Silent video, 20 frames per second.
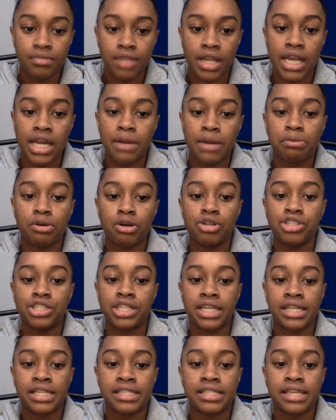an approach
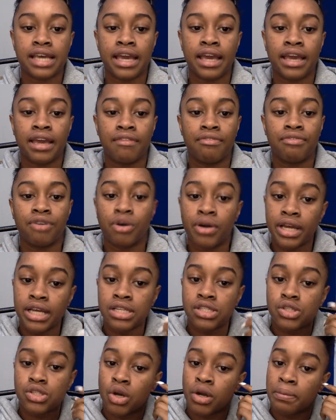is a
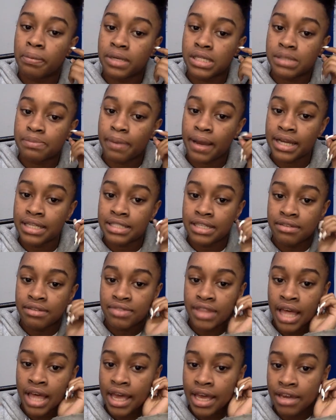focus or perspective
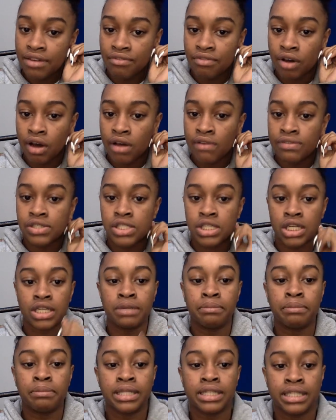that involves
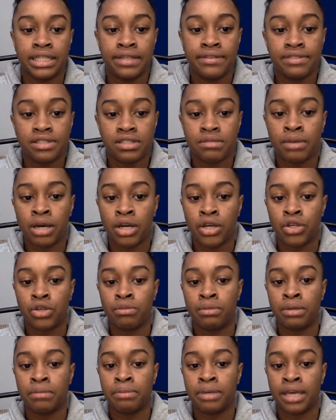certain beliefs about
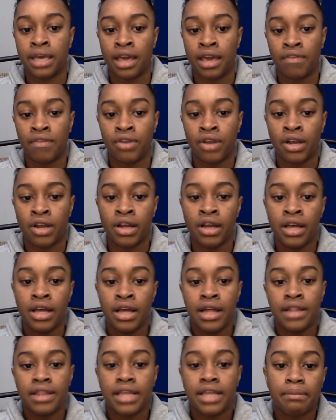human behavior
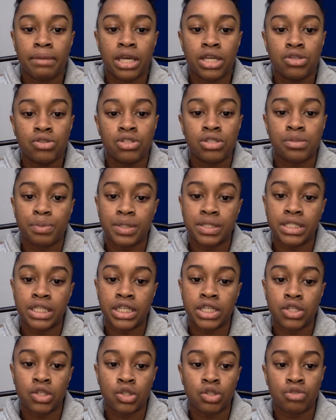that may use a
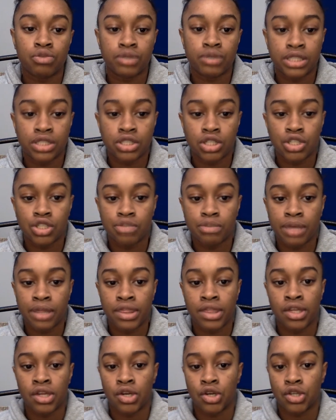particular research
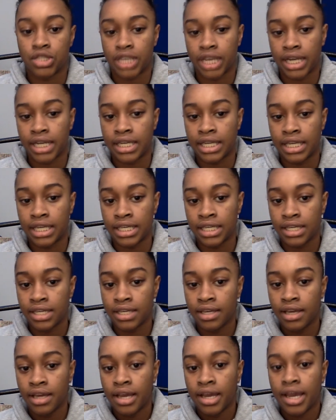method or technique,
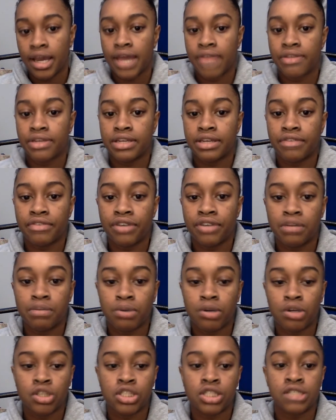and the different
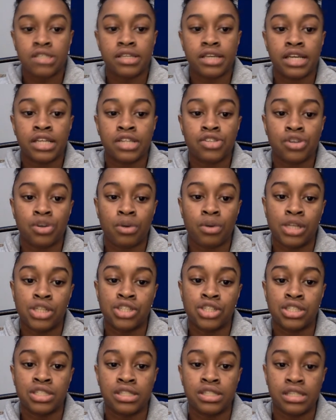approaches answer
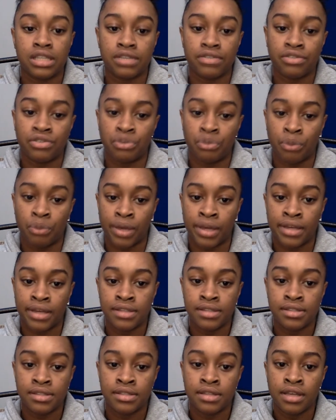questions in different
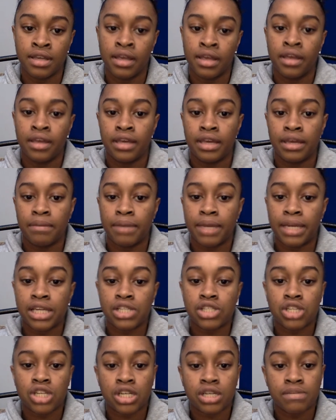ways. In many
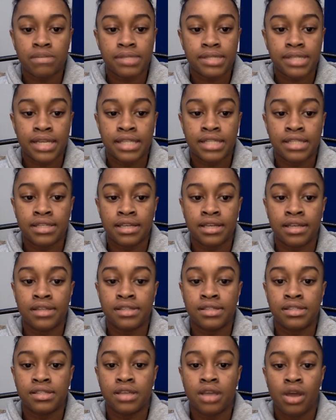
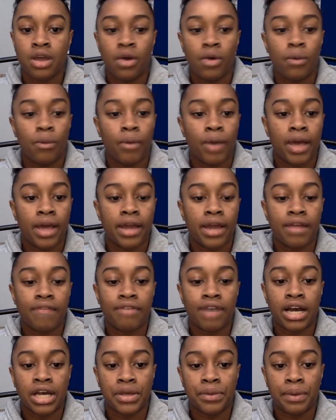circumstances, when
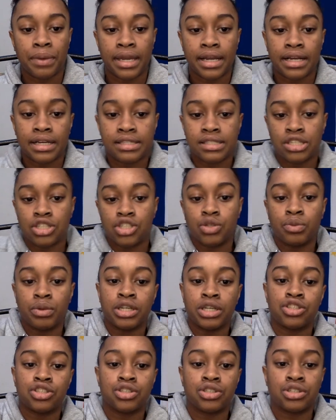evaluating a
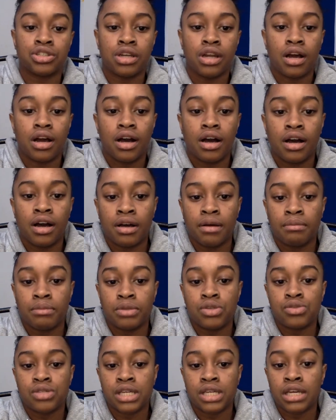situation
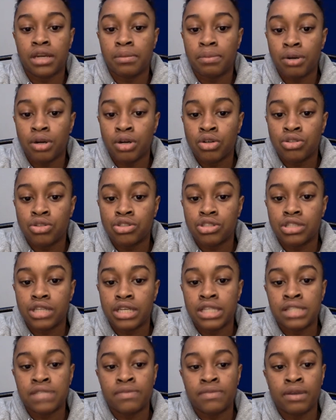using an approach,
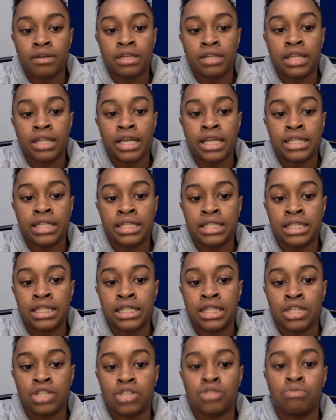it's very likely that
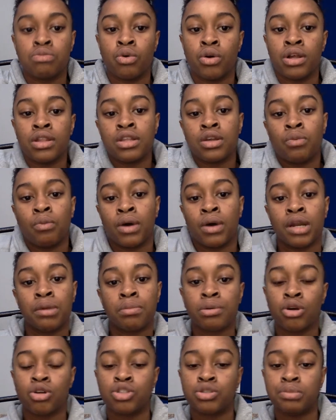there's more than one
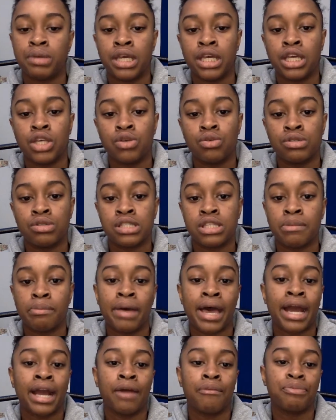approach being used to
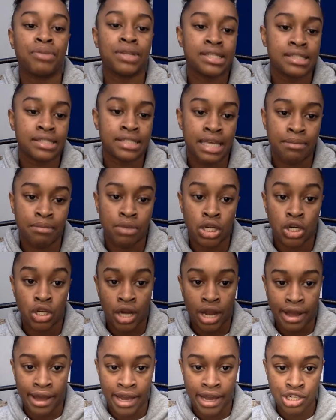back up this statement or
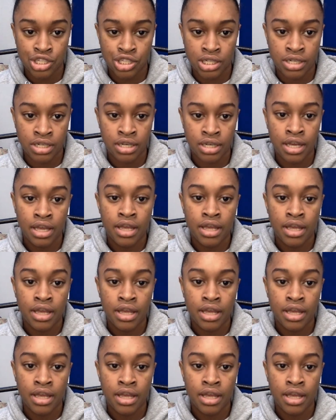action.